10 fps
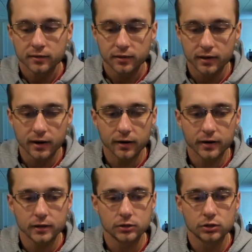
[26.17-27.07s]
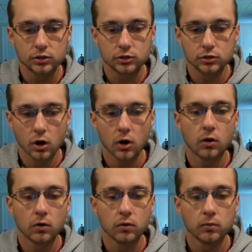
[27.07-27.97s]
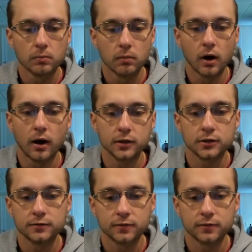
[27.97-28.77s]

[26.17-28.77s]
there is so much